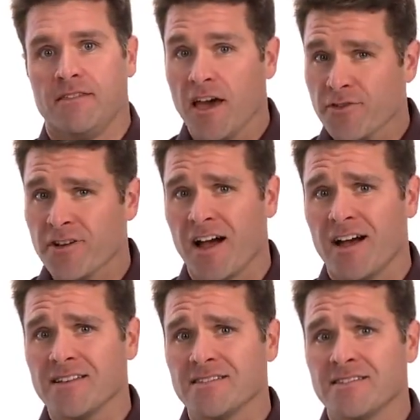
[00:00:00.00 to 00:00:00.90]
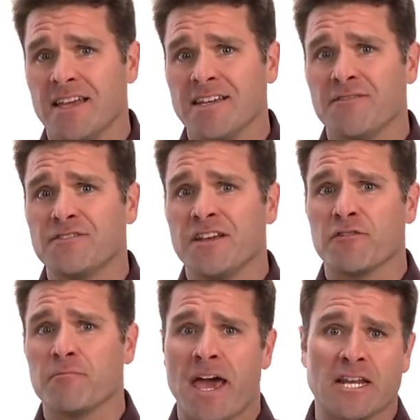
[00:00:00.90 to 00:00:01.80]
The other guys tend to have
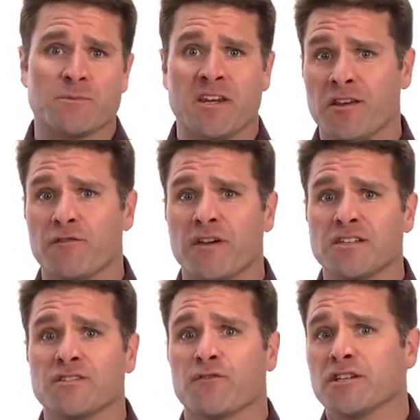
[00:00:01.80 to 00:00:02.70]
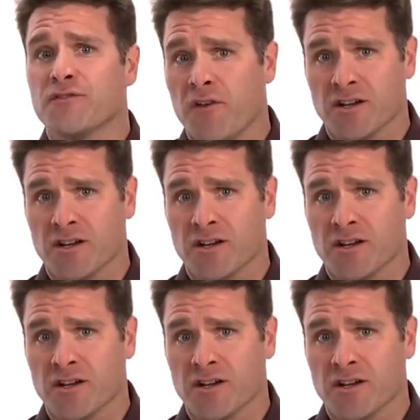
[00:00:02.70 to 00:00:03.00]
different management interfaces for each